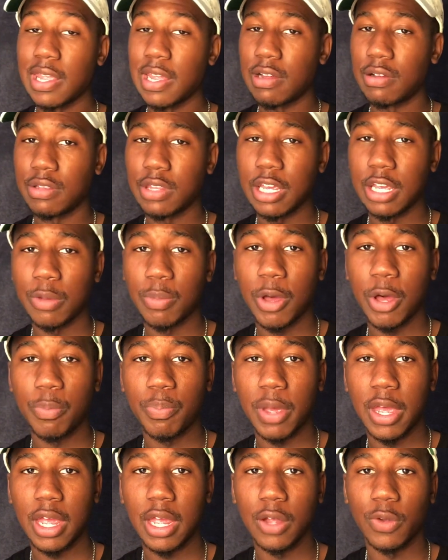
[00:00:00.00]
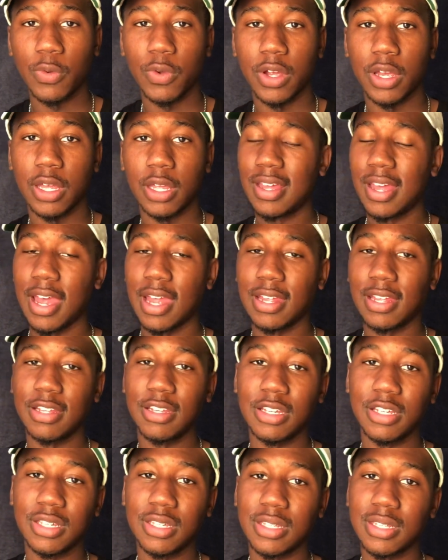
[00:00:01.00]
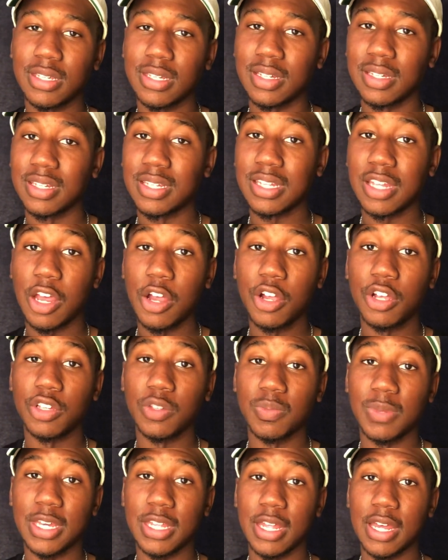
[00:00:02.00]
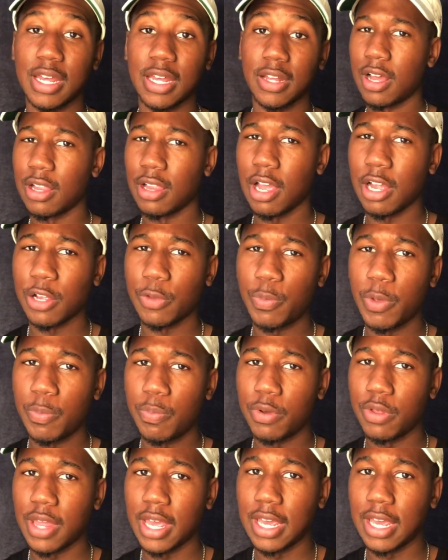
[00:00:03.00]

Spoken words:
They don't think about paying rent, and it just scares me that a lot of people,